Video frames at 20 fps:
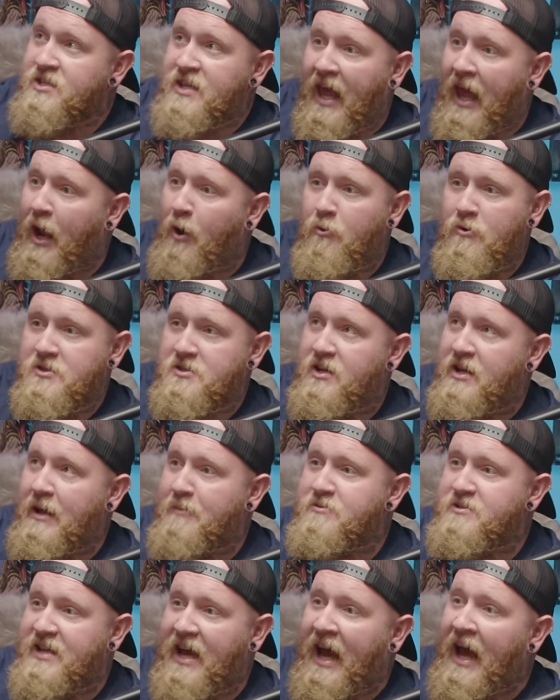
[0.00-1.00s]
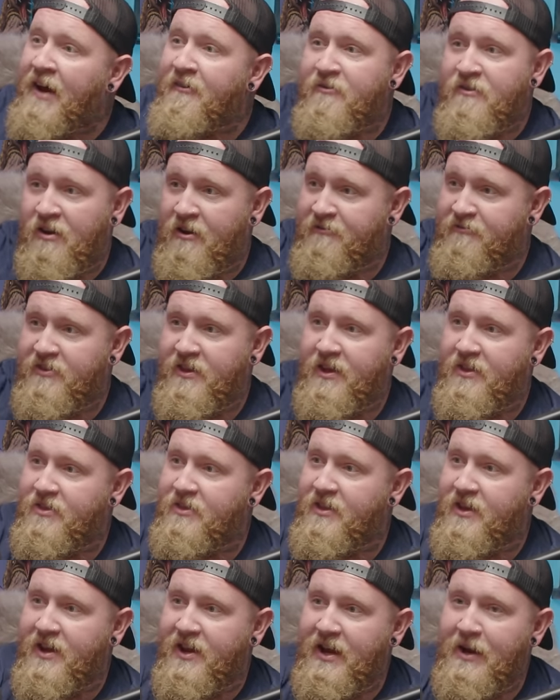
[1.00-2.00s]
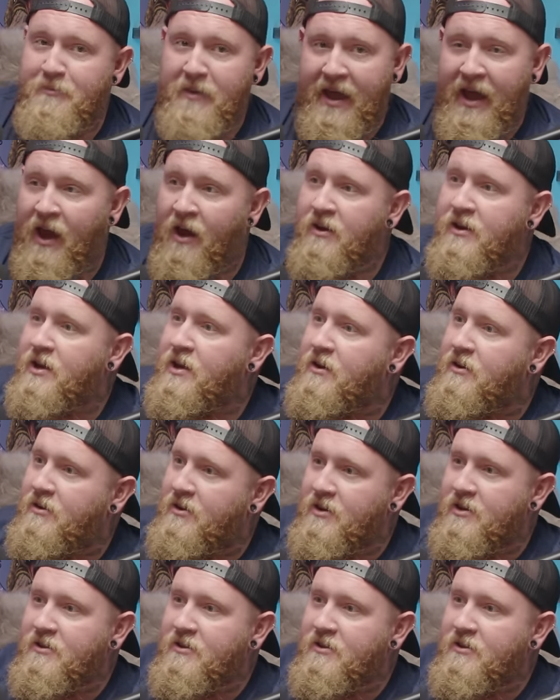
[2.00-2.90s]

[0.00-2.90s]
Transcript: the tower's in, I'm diving off that thing and I'm out of here,